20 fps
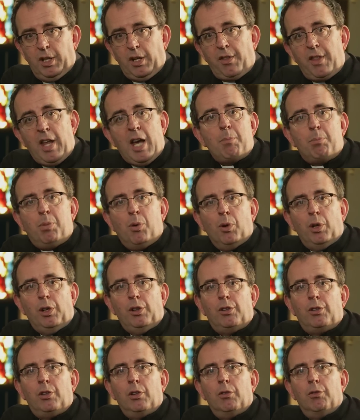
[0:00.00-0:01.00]
And at that
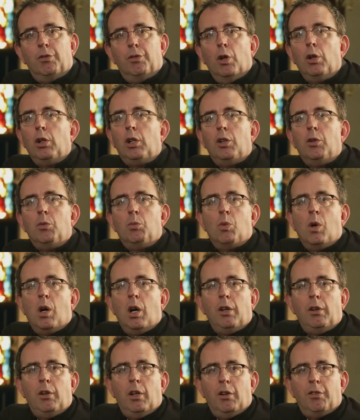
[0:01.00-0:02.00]
point, volume
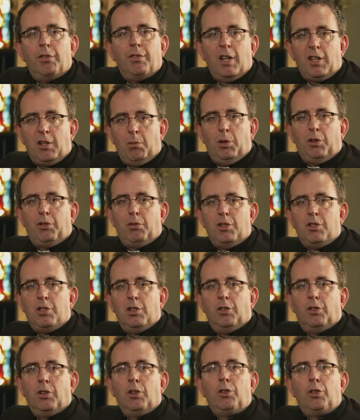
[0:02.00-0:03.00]
one of Fathomless
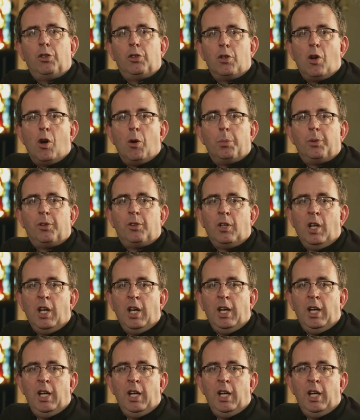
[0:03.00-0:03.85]
Riches stops,